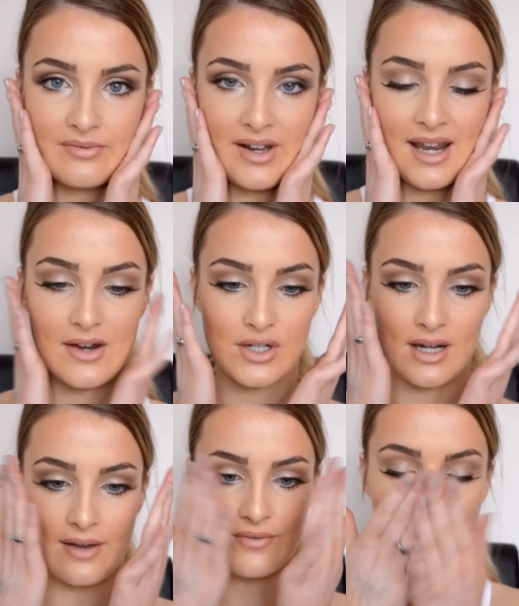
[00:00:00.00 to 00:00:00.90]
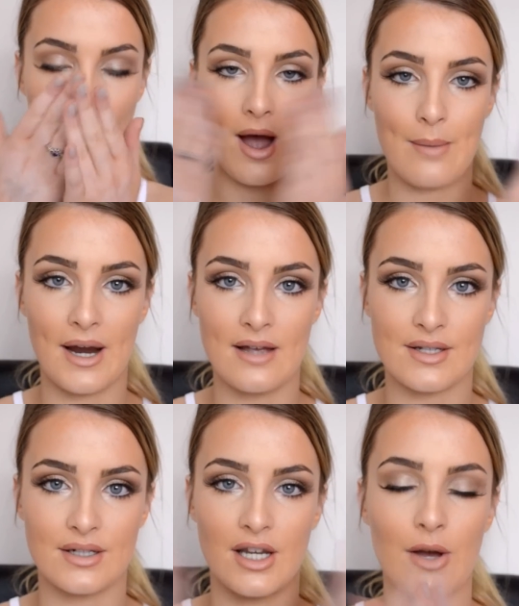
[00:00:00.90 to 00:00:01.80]
foundation on, I have no eyebrows
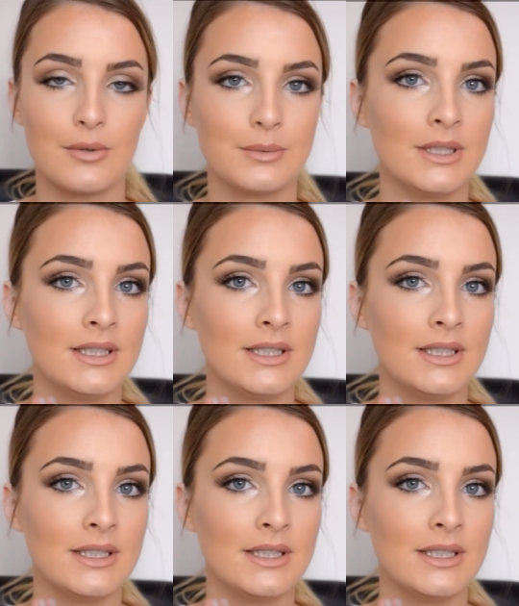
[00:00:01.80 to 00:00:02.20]
or no